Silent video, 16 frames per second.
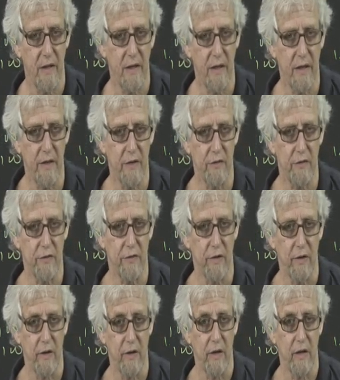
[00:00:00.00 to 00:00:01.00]
is
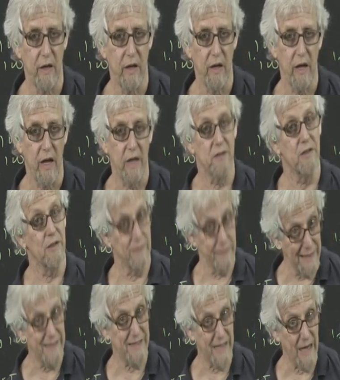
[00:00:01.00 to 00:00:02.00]
a delete